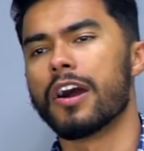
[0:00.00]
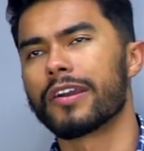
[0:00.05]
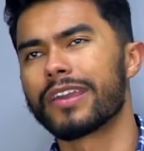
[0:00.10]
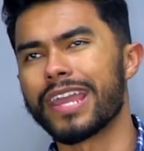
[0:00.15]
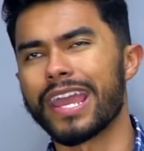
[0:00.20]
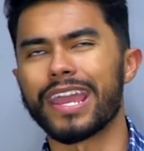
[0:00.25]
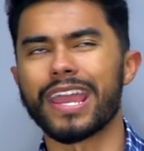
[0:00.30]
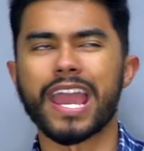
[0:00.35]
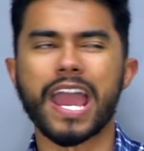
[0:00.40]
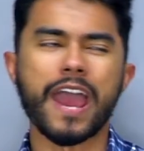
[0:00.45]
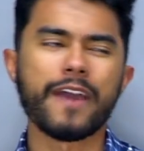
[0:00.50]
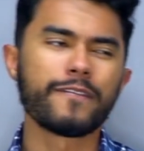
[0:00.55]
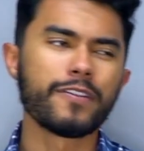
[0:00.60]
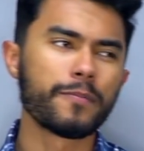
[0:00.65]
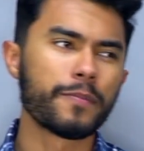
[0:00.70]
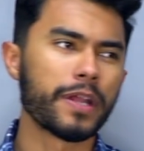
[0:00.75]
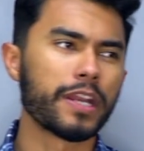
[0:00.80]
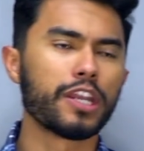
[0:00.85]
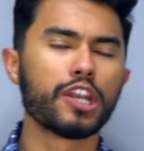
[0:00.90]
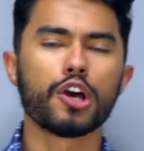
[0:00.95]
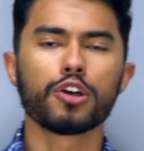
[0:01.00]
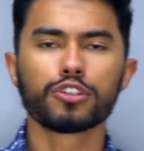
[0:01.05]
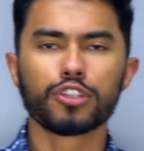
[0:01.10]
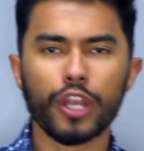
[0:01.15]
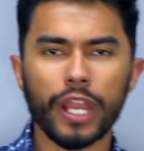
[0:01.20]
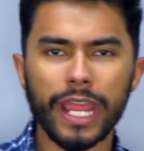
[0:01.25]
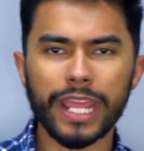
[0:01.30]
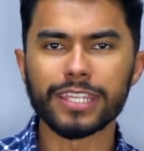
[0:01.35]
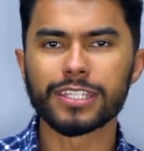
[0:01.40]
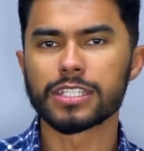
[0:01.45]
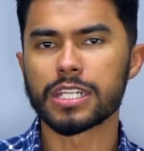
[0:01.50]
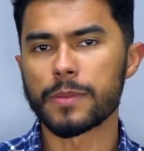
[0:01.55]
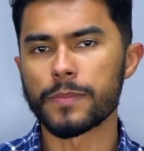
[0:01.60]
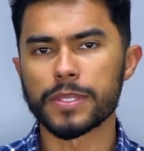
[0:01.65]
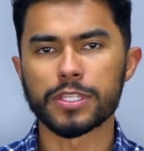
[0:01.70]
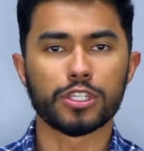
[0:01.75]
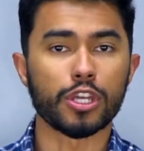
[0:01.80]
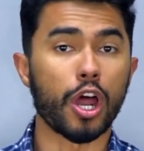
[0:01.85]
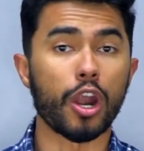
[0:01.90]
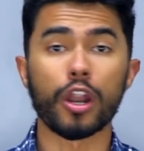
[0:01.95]
Okay, everybody knows your H&M
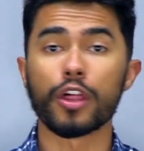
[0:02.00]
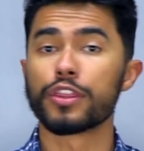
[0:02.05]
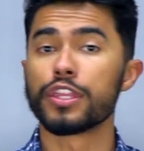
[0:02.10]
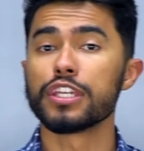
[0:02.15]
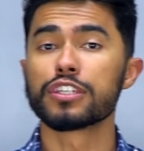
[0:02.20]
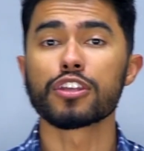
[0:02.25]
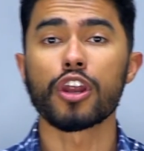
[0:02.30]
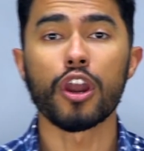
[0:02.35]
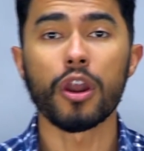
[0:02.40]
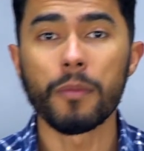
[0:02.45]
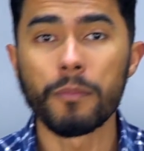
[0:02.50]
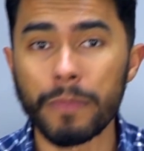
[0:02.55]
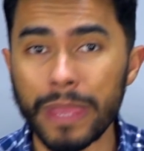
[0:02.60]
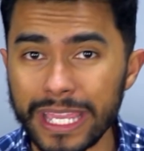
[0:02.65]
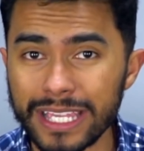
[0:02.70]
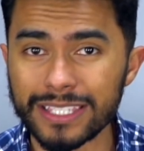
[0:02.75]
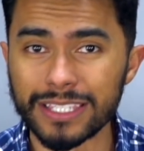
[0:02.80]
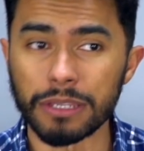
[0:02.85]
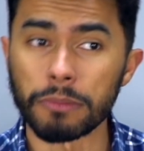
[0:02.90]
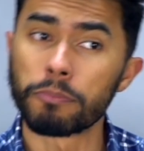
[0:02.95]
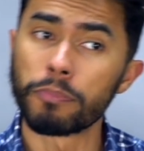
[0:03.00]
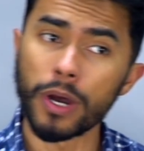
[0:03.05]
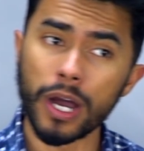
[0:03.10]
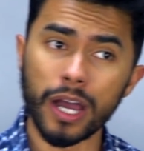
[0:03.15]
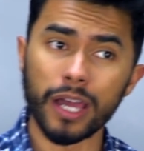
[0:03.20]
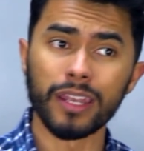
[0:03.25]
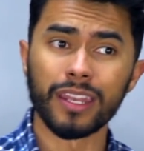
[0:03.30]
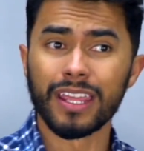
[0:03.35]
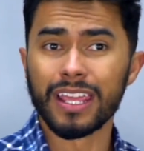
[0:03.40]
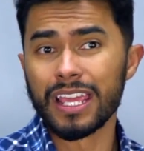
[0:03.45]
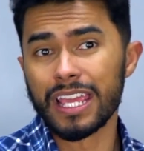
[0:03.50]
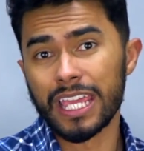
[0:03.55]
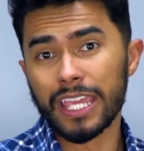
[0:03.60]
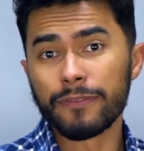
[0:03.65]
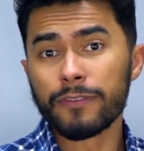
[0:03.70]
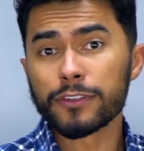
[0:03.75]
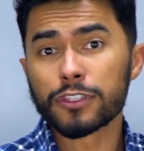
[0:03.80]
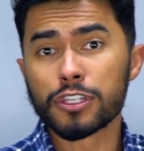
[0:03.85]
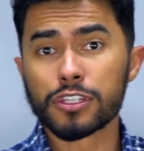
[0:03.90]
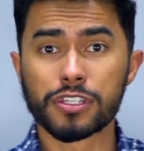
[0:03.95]
and Zara. These are amazing, but
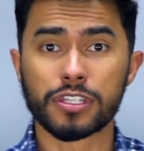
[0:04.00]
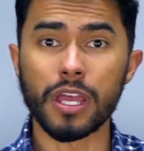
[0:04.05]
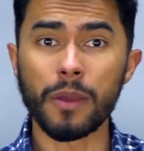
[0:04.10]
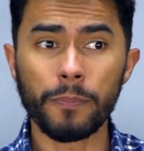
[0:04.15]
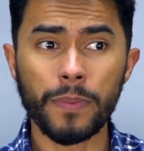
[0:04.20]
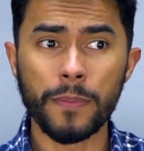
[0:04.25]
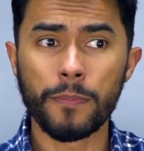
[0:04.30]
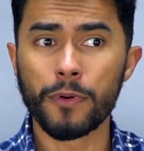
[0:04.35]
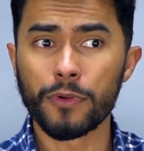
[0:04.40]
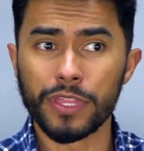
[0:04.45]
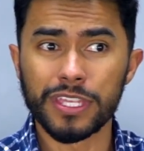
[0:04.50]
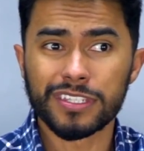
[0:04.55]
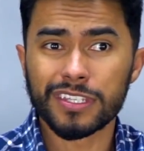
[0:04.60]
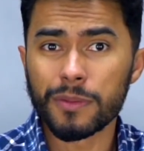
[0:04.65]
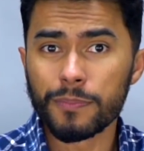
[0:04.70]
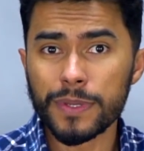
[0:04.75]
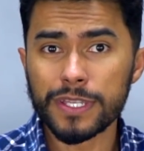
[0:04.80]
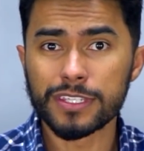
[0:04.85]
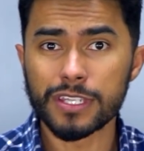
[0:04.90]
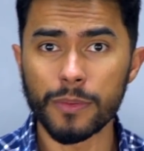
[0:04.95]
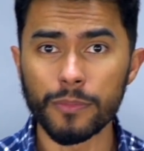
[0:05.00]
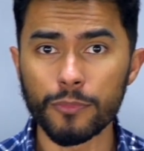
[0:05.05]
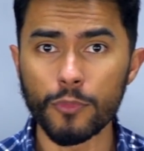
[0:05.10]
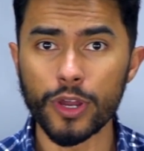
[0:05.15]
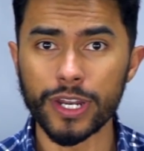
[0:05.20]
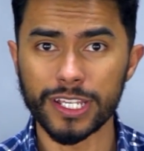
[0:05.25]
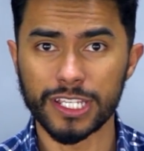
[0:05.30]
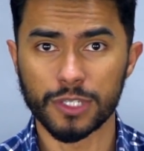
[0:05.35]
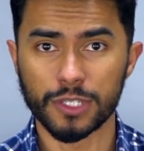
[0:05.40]
even to some people, this could be somewhat